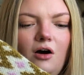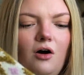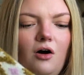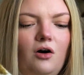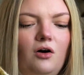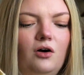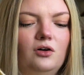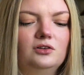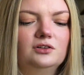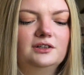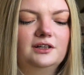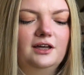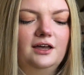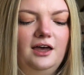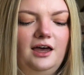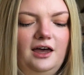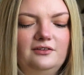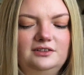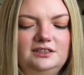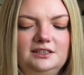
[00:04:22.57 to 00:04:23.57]
all the
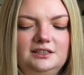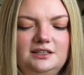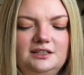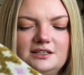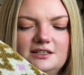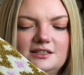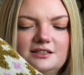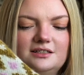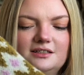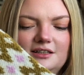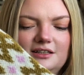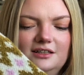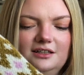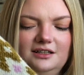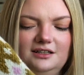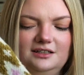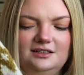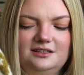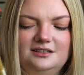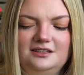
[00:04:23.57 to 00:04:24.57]
heftiness
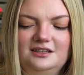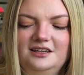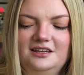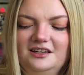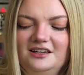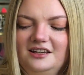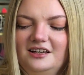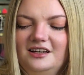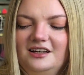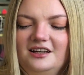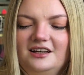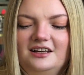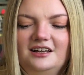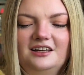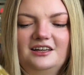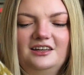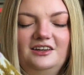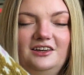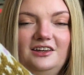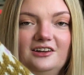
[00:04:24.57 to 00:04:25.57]
it's
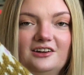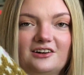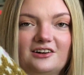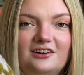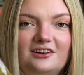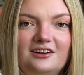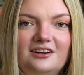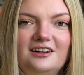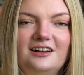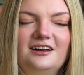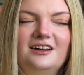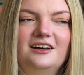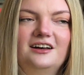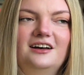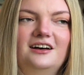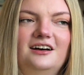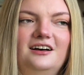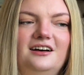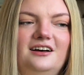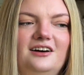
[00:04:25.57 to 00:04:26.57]
here
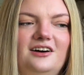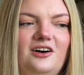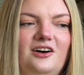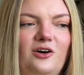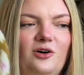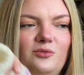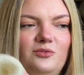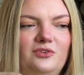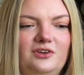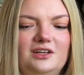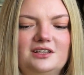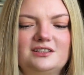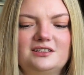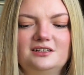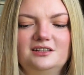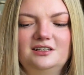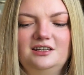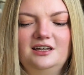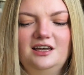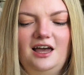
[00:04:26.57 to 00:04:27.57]

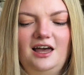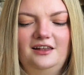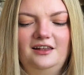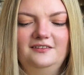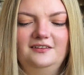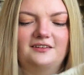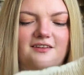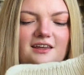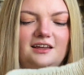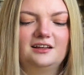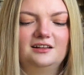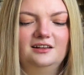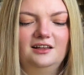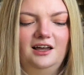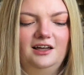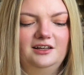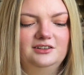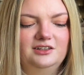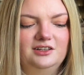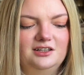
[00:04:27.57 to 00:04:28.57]
obviously, and the
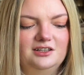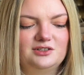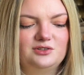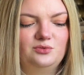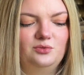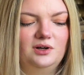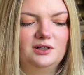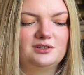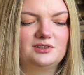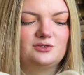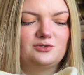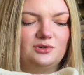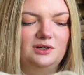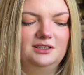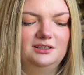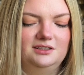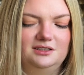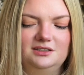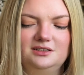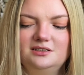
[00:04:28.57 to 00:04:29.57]
neckline is
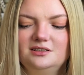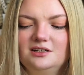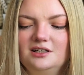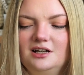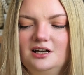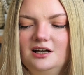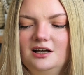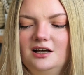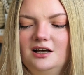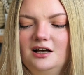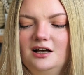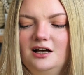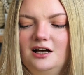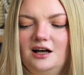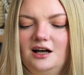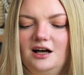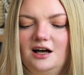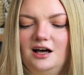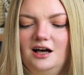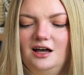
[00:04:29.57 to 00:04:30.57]
one-stranded,
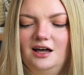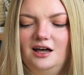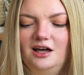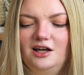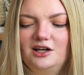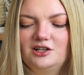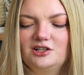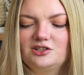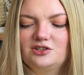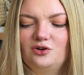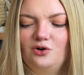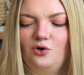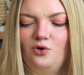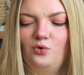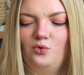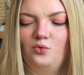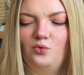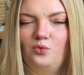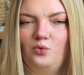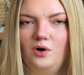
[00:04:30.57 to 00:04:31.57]
so
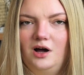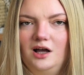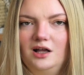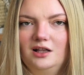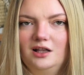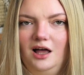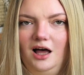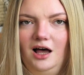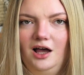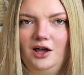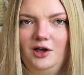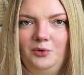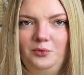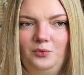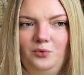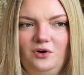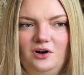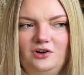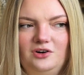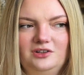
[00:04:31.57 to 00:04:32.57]
while I'm
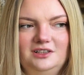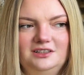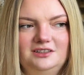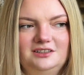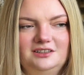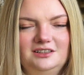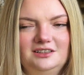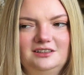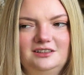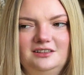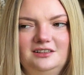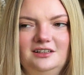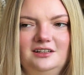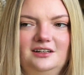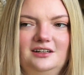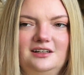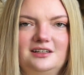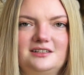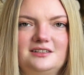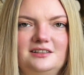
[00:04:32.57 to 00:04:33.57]
wearing it
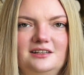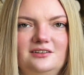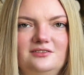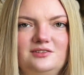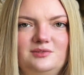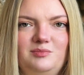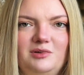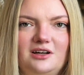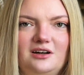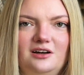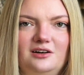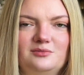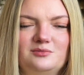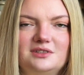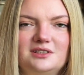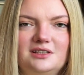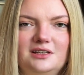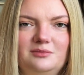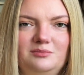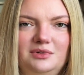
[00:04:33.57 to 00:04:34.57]
the sleeves
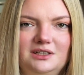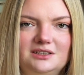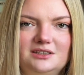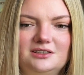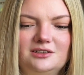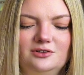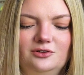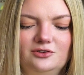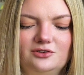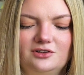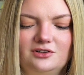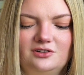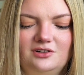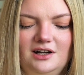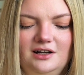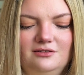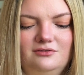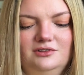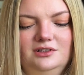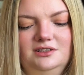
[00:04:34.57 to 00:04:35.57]
becomes a bit longer
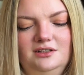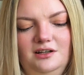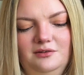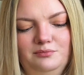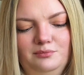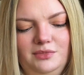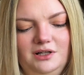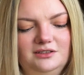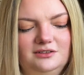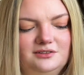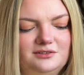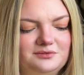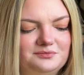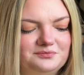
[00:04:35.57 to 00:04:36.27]
every time. But